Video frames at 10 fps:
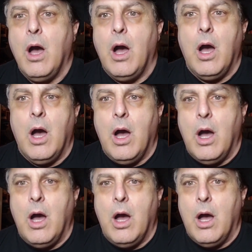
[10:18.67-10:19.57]

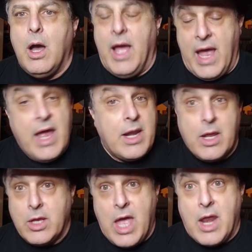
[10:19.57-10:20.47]
And
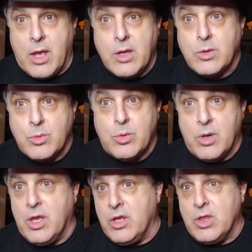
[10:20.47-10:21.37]
again,
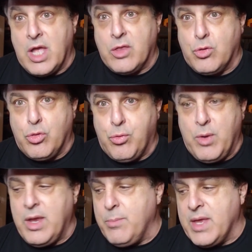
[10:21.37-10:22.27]
in like
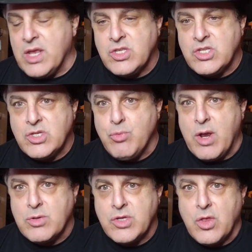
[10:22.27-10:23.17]
3 minutes,
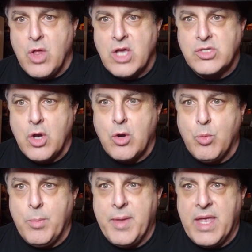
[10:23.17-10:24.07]
Raiders of the Lost Ark
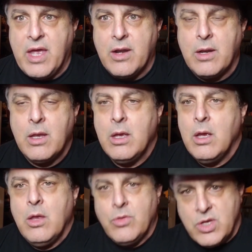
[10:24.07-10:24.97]
will begin.
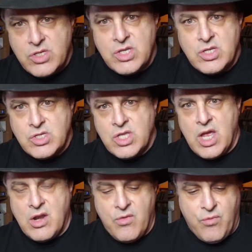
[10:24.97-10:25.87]
This is the
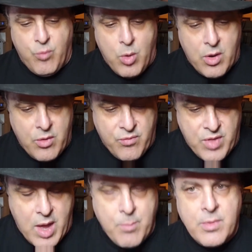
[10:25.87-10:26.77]
end of one of
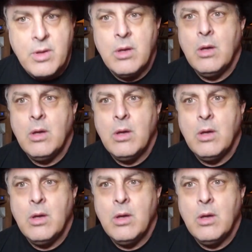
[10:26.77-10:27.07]
them.